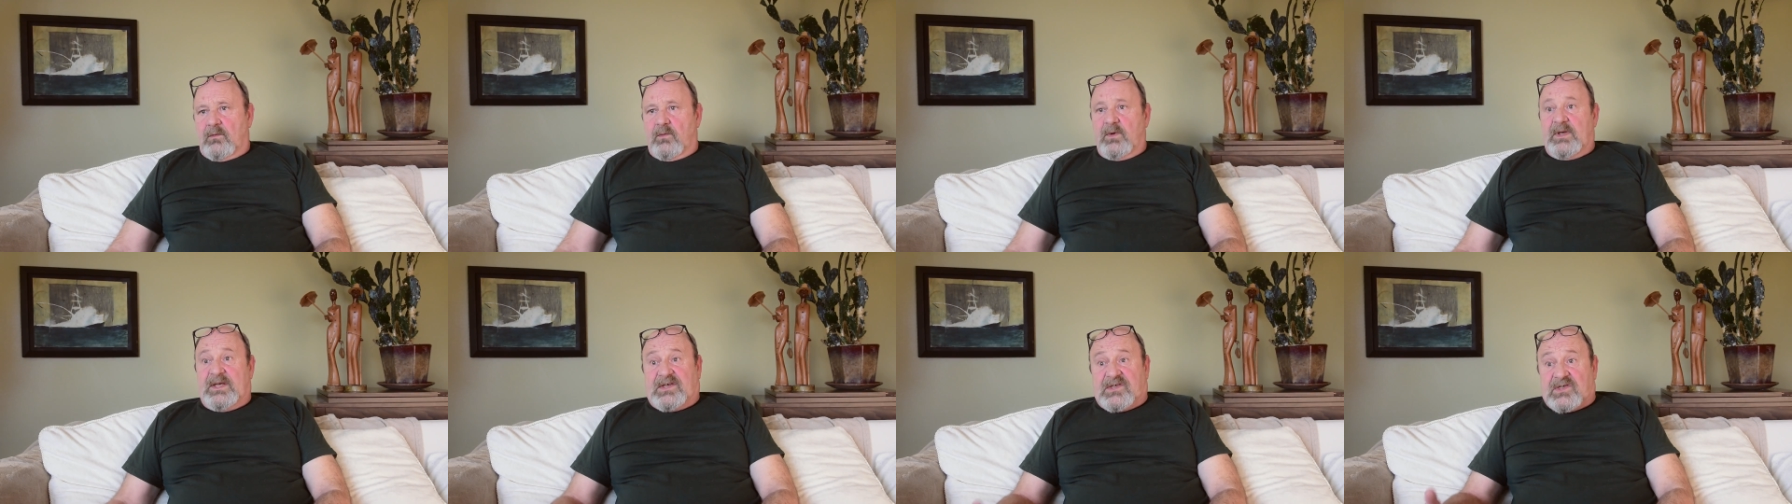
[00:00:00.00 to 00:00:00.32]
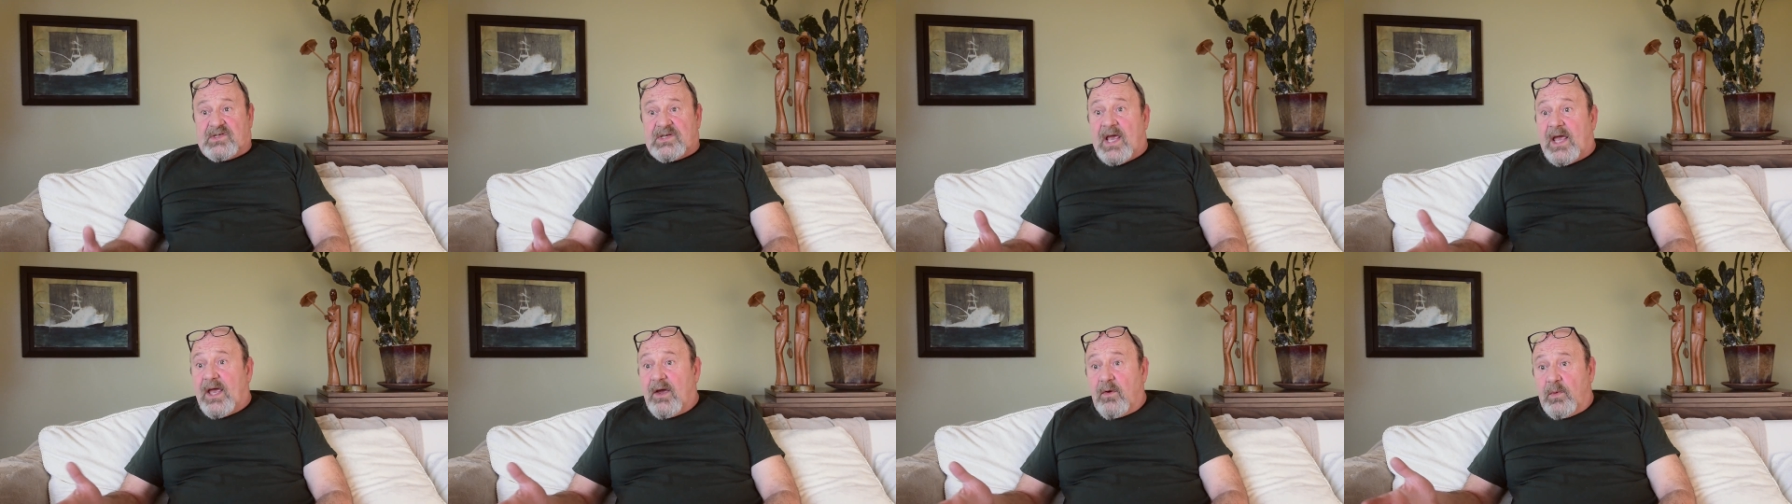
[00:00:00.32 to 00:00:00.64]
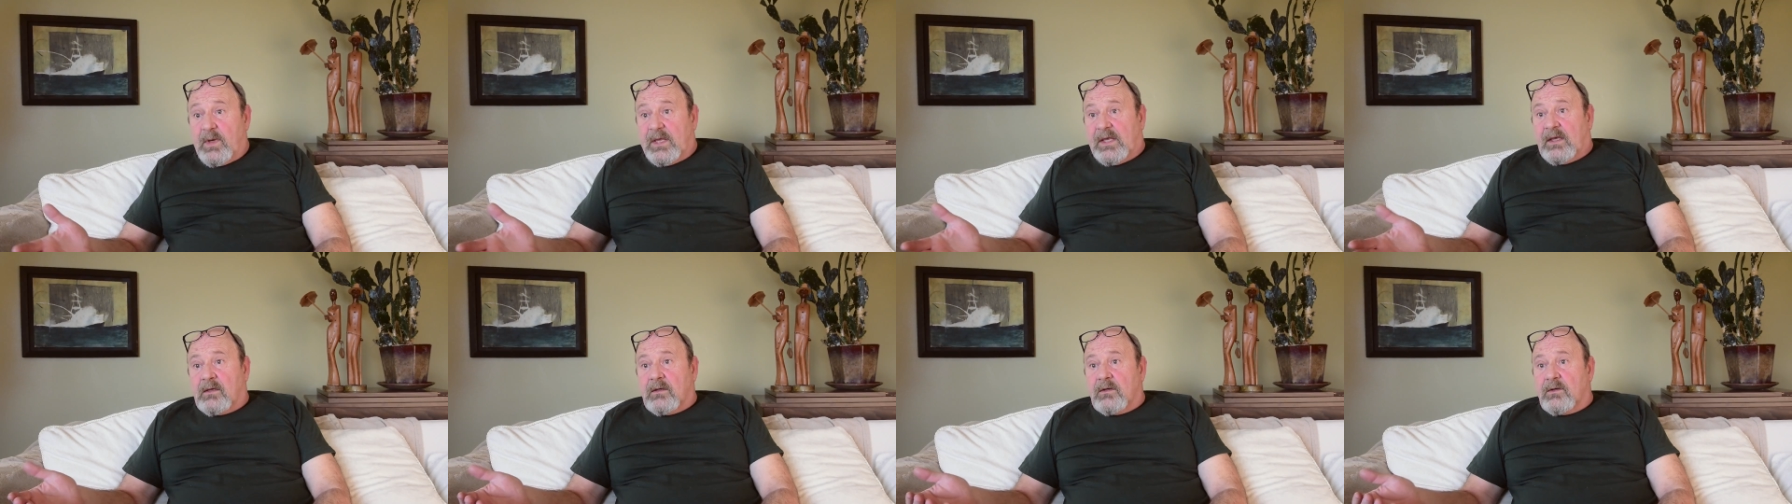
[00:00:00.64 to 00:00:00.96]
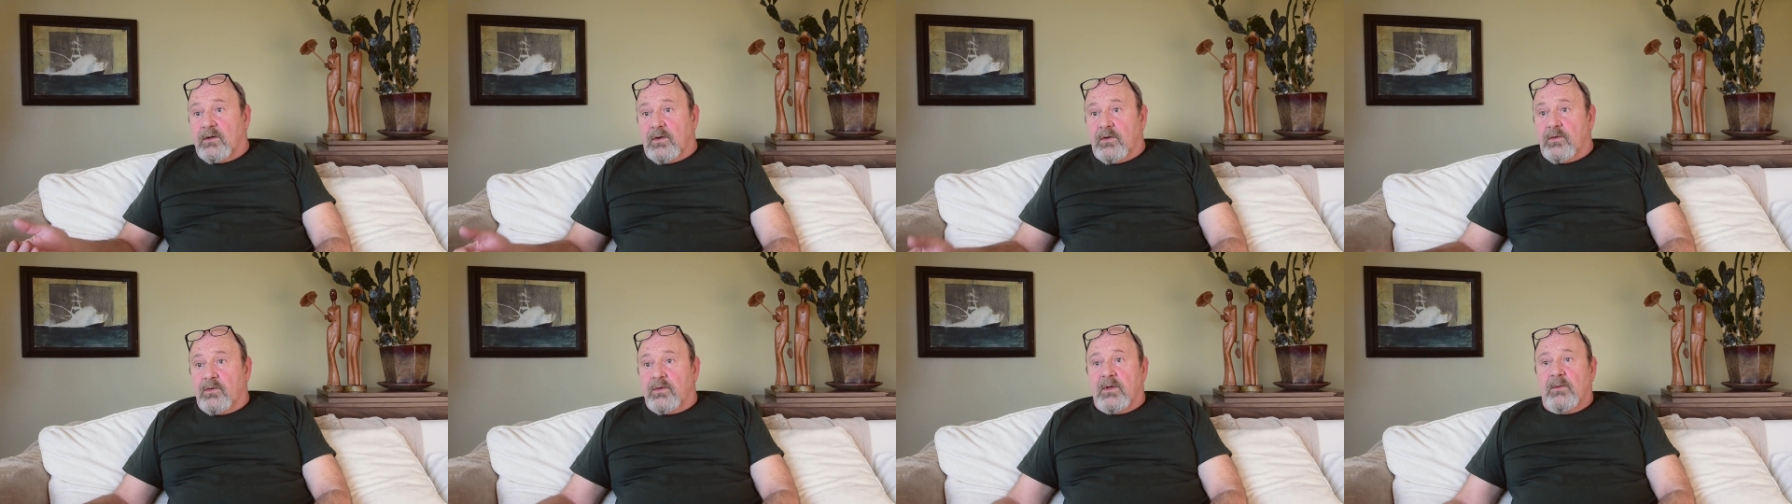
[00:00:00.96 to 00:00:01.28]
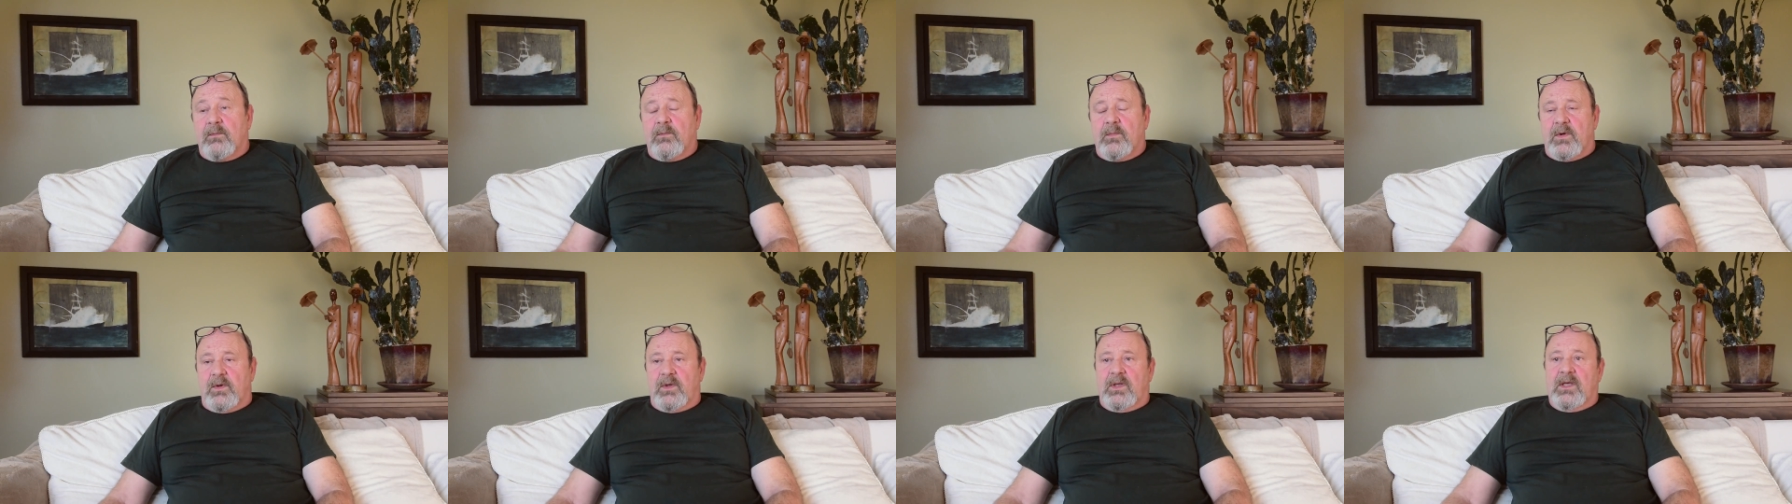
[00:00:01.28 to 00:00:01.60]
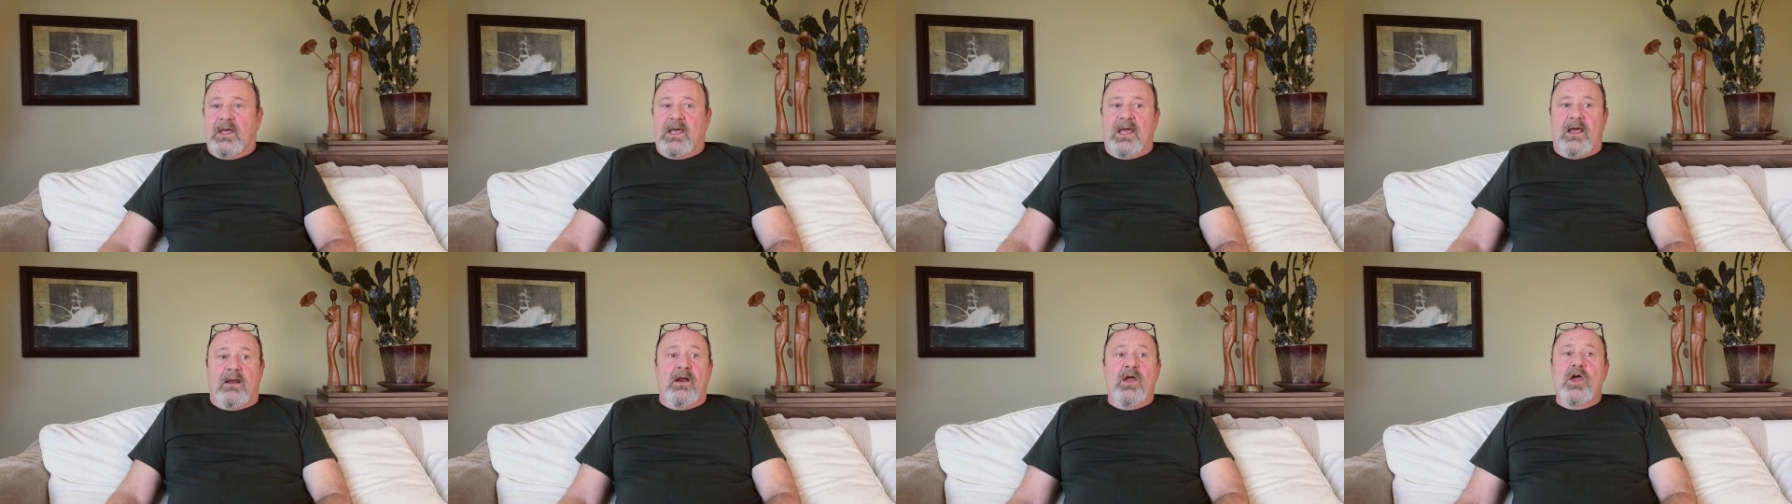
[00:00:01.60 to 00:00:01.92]
We say we can do them, but you
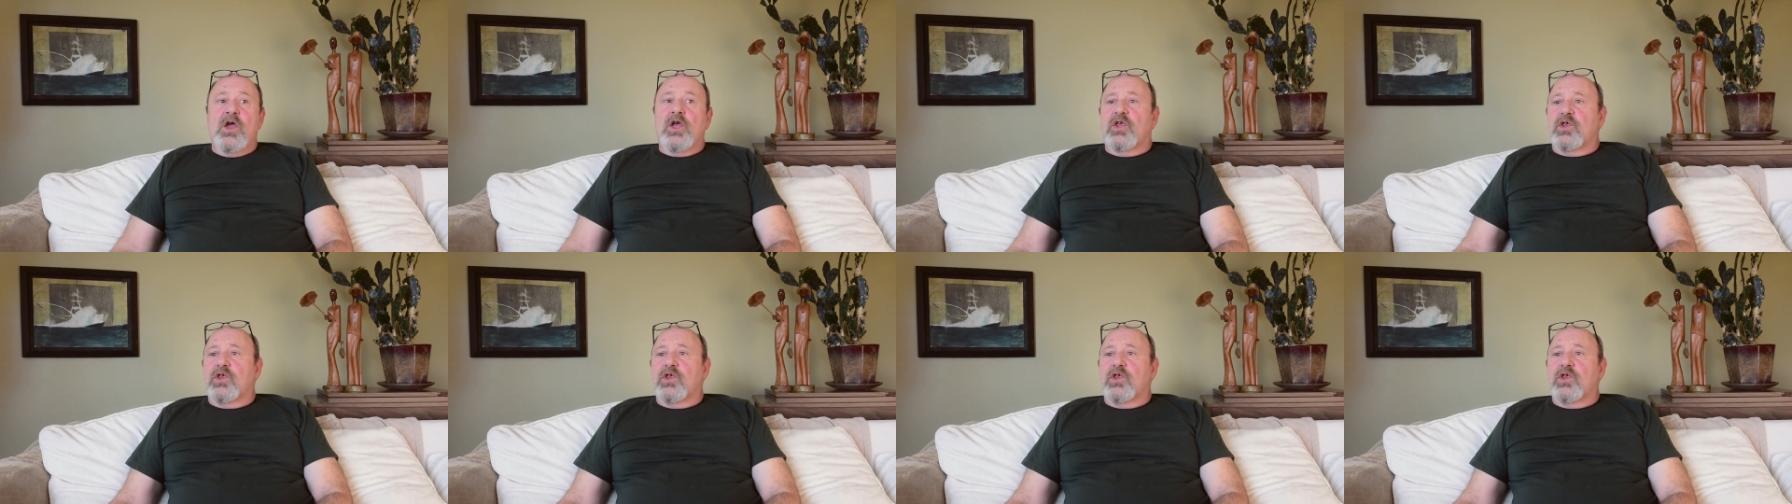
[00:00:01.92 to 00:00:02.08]
can't.